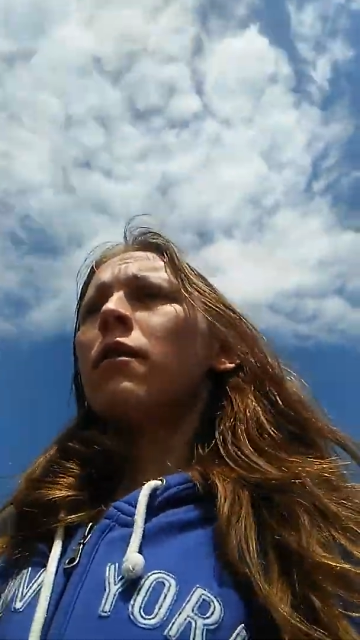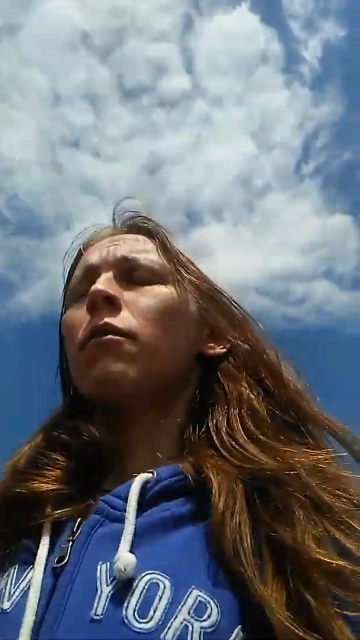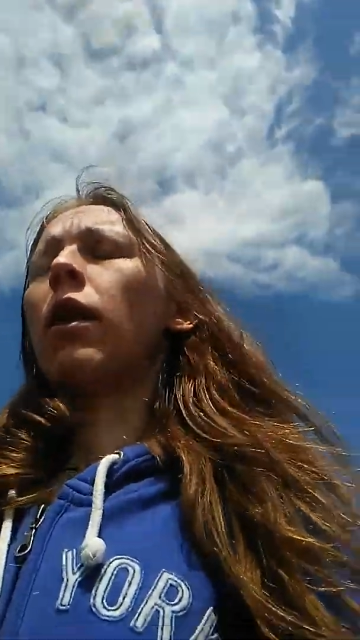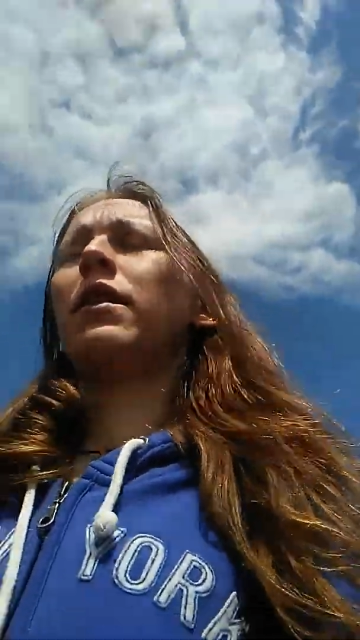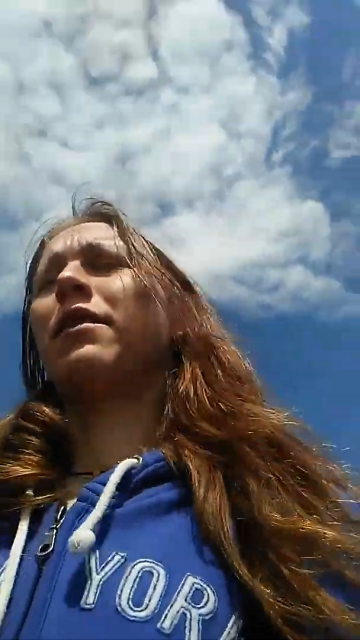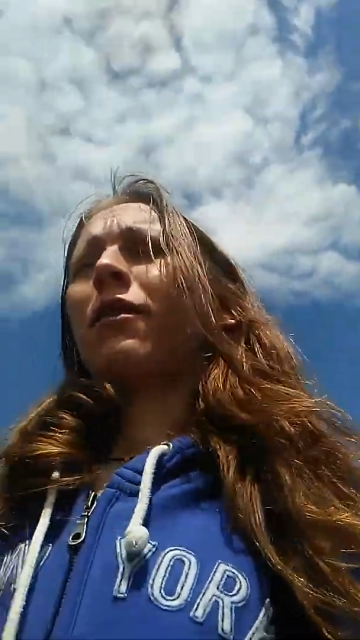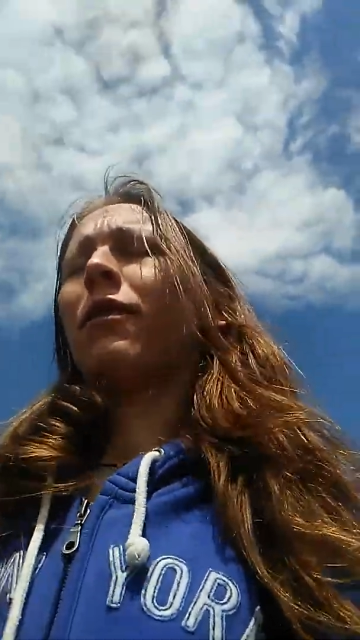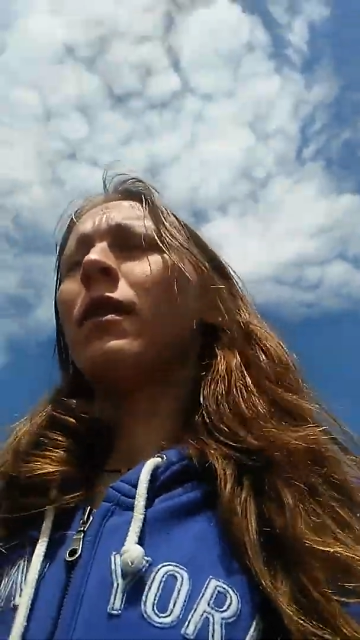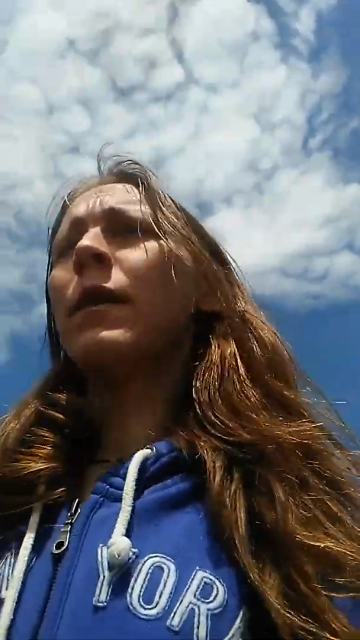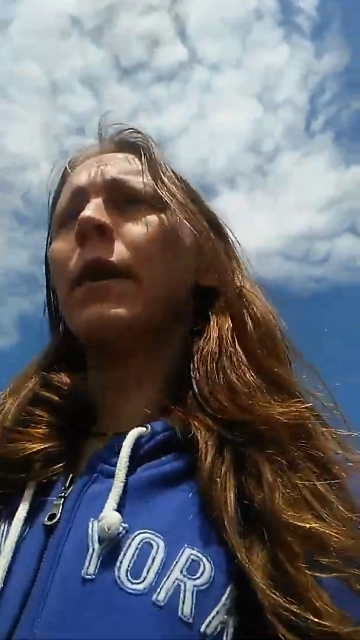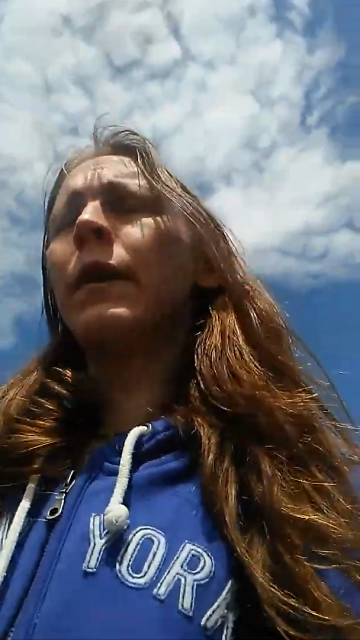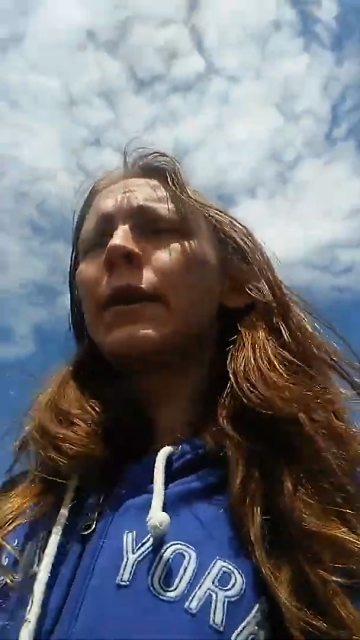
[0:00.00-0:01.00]
well, you know,
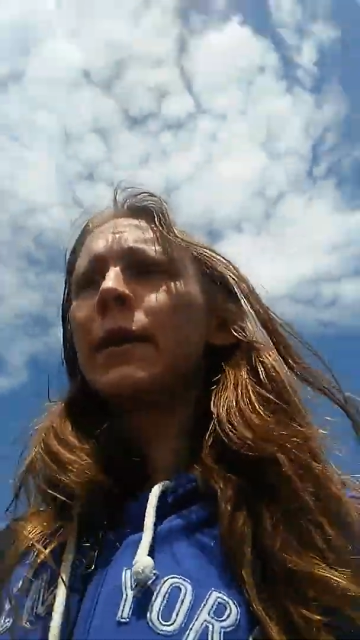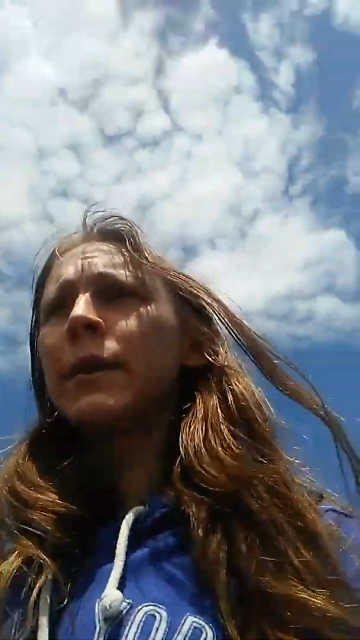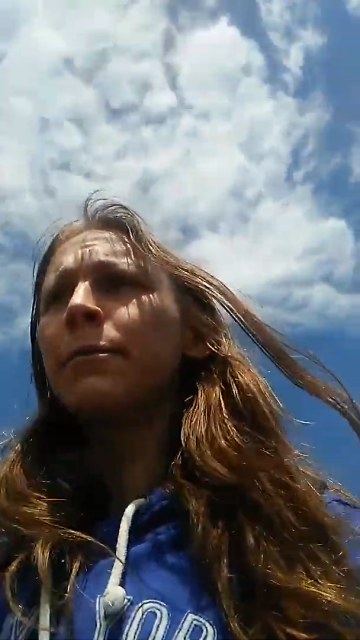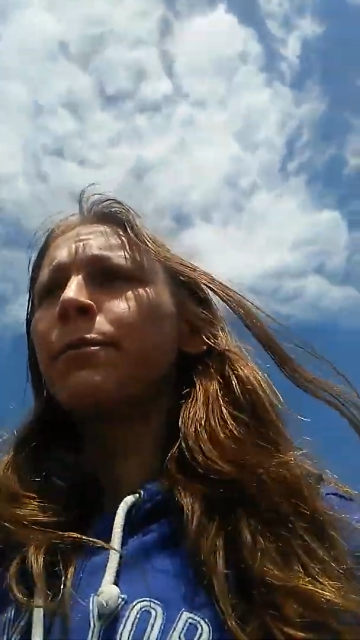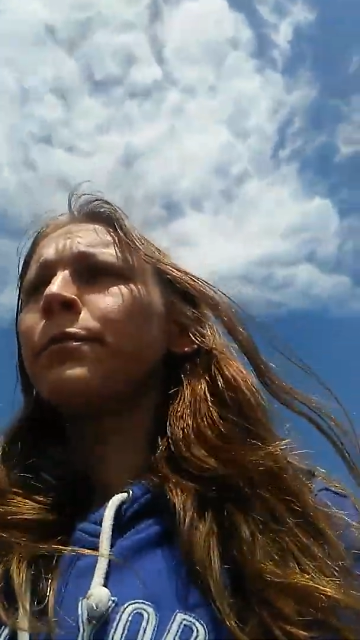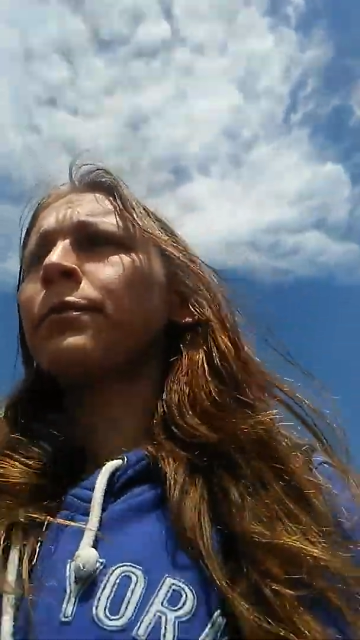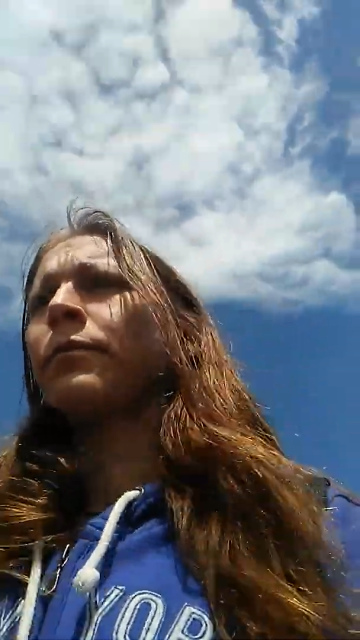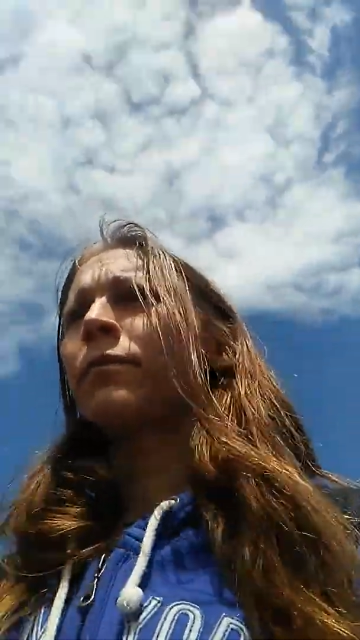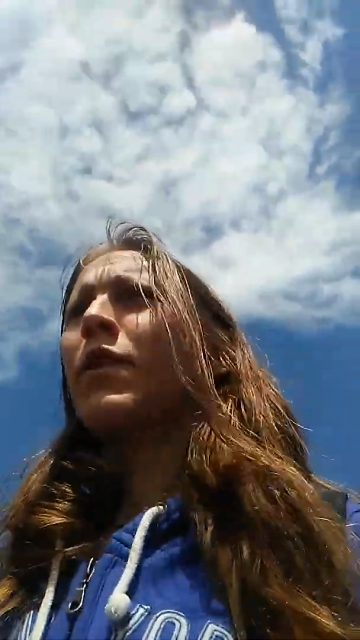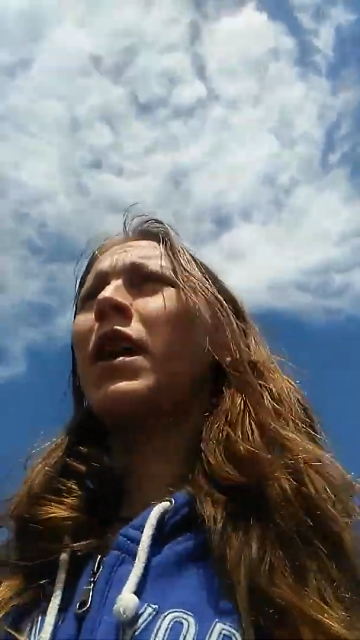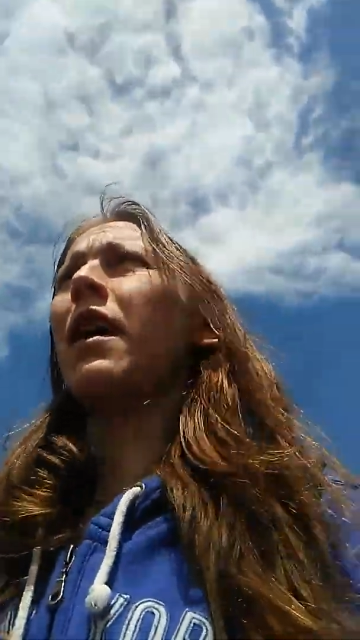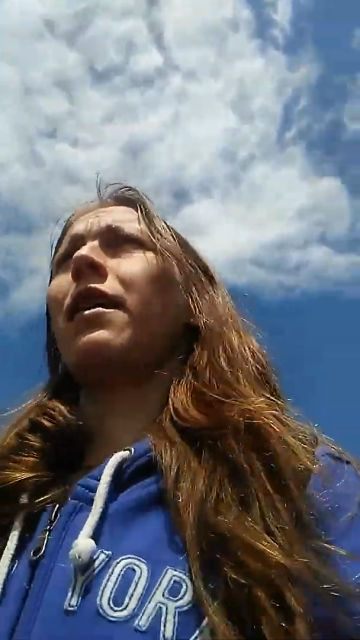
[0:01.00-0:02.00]

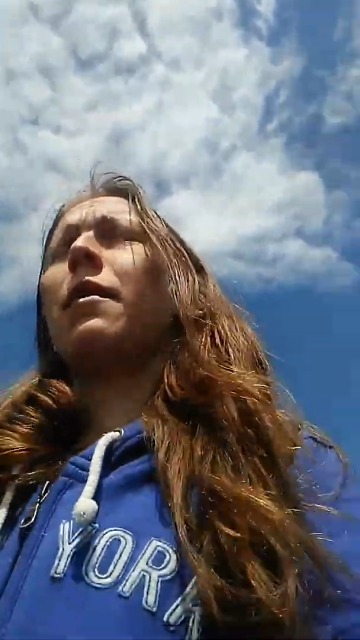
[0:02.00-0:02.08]
yeah,